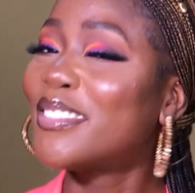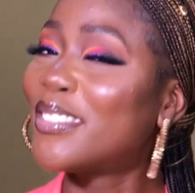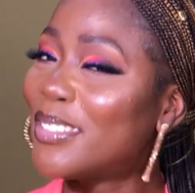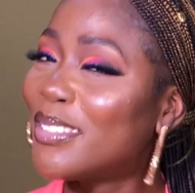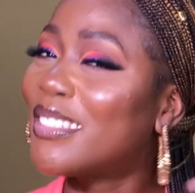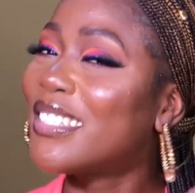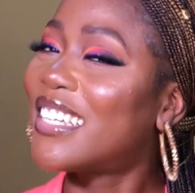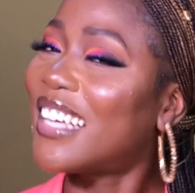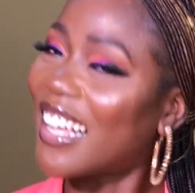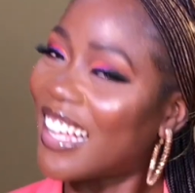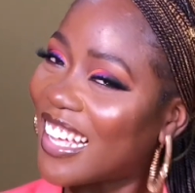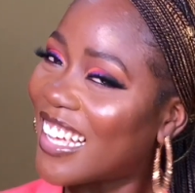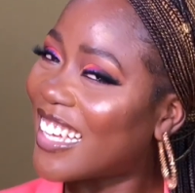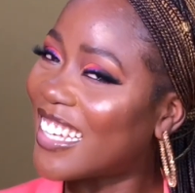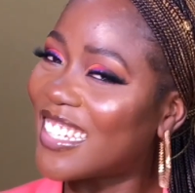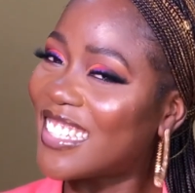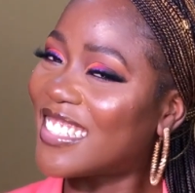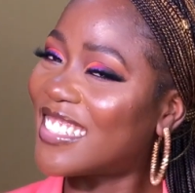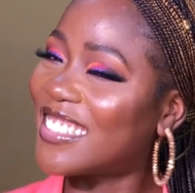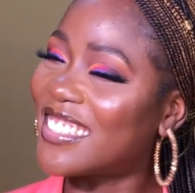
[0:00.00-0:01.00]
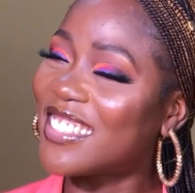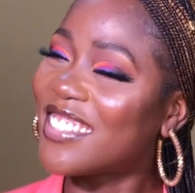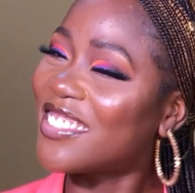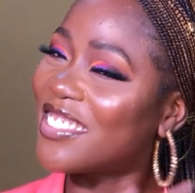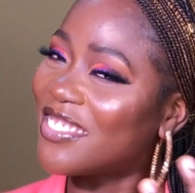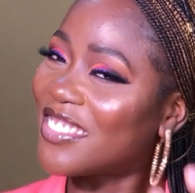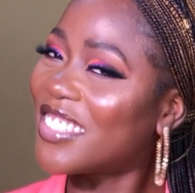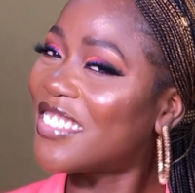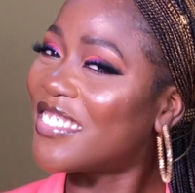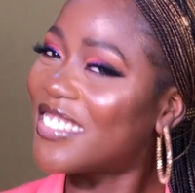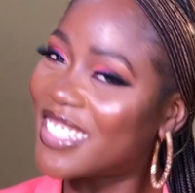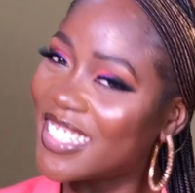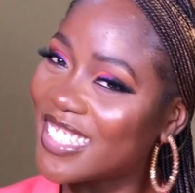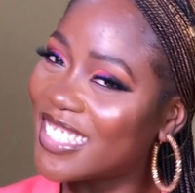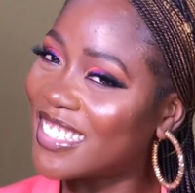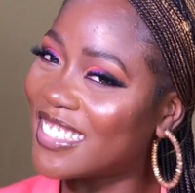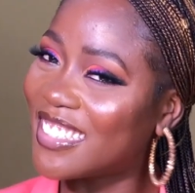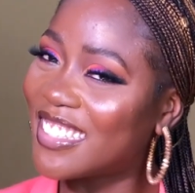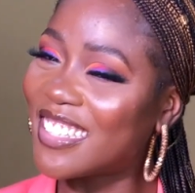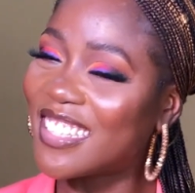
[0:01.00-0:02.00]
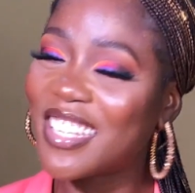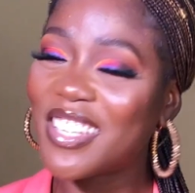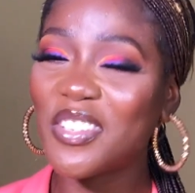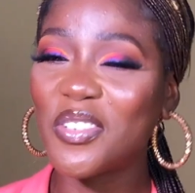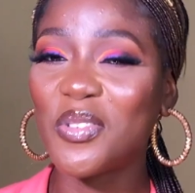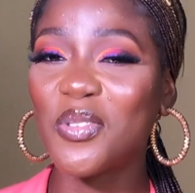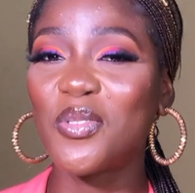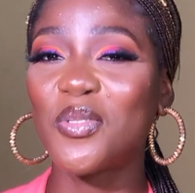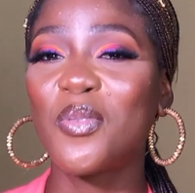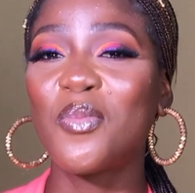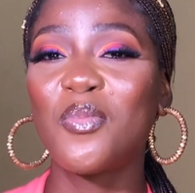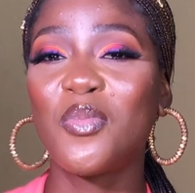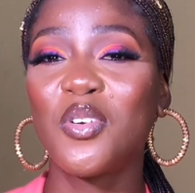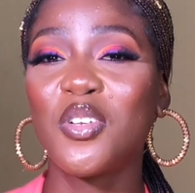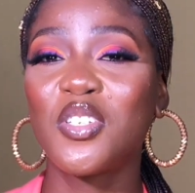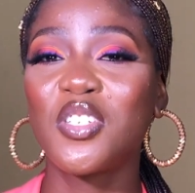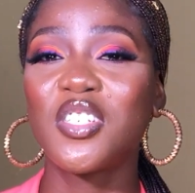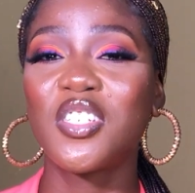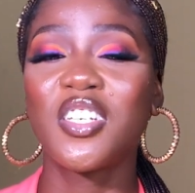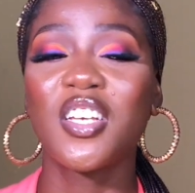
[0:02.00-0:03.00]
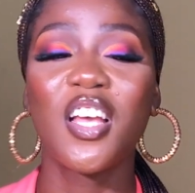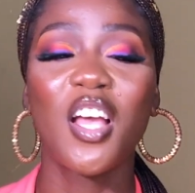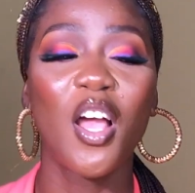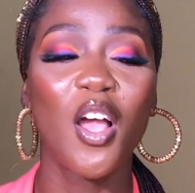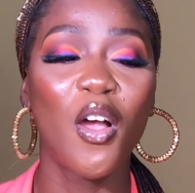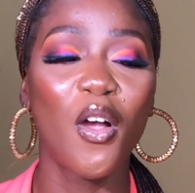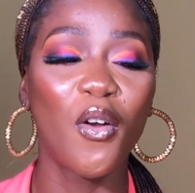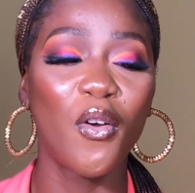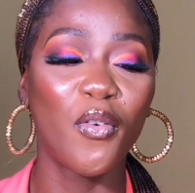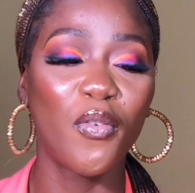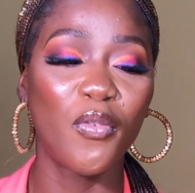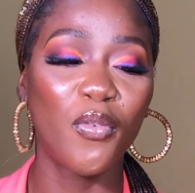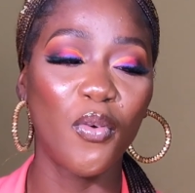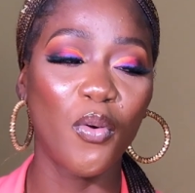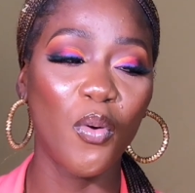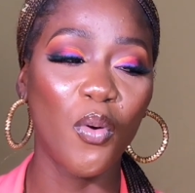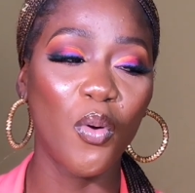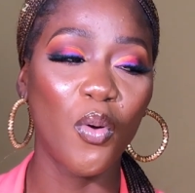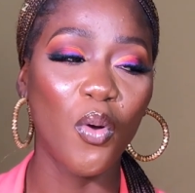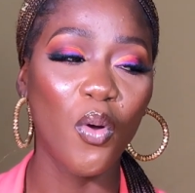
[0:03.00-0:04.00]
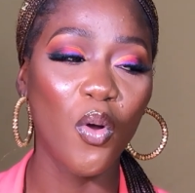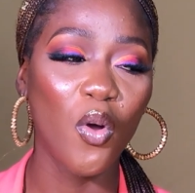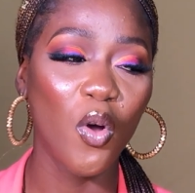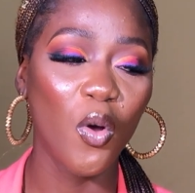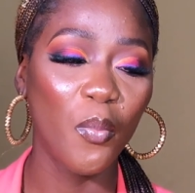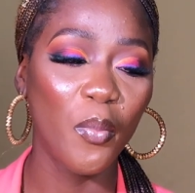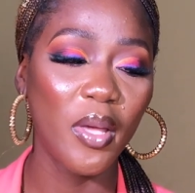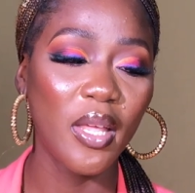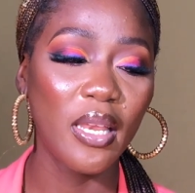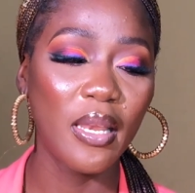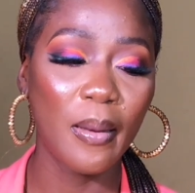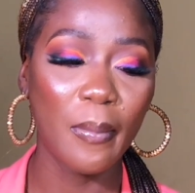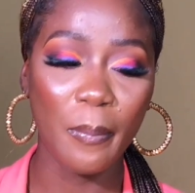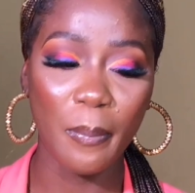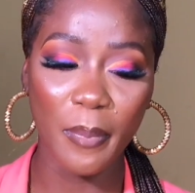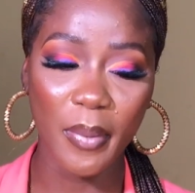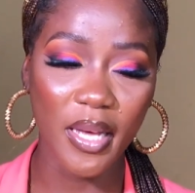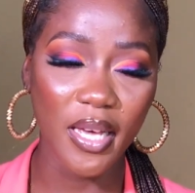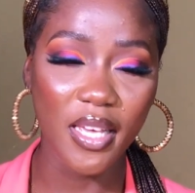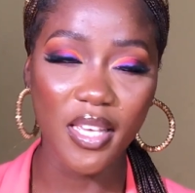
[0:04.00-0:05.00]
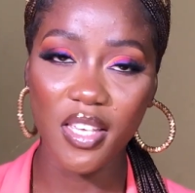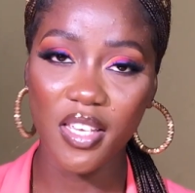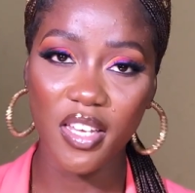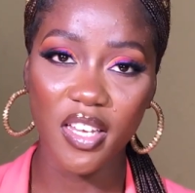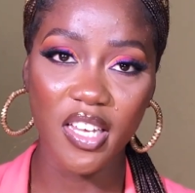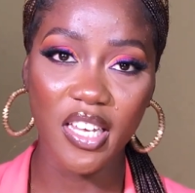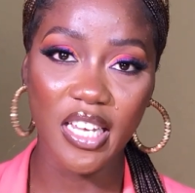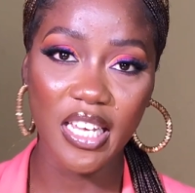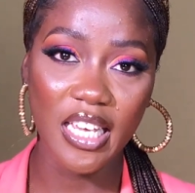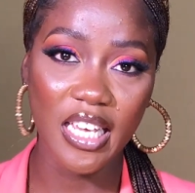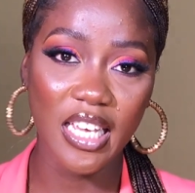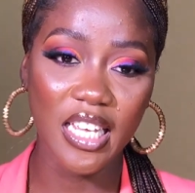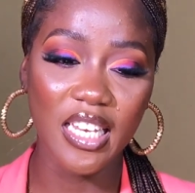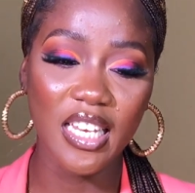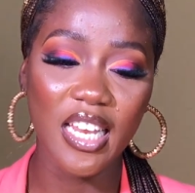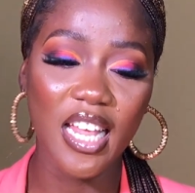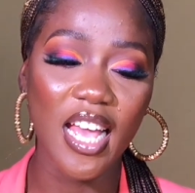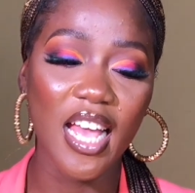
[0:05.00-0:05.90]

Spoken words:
the real deal. Thank you so much for coming back here again.